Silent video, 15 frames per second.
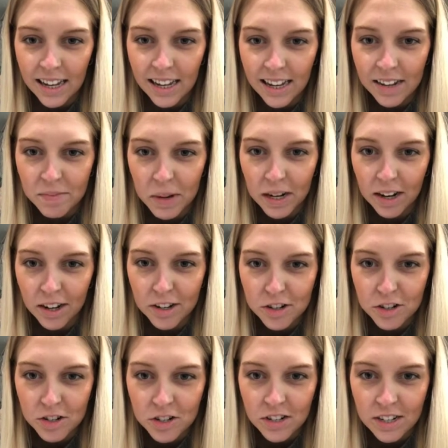Oh my
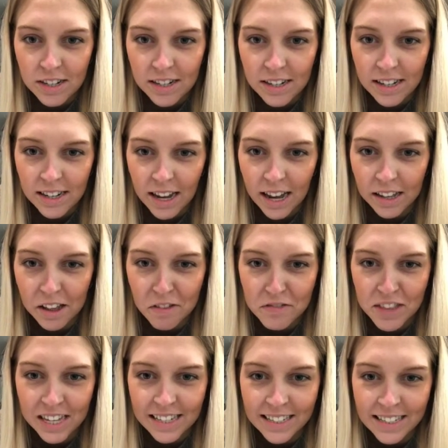gosh, I love
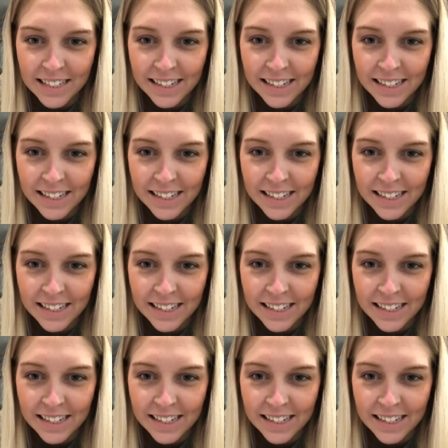this.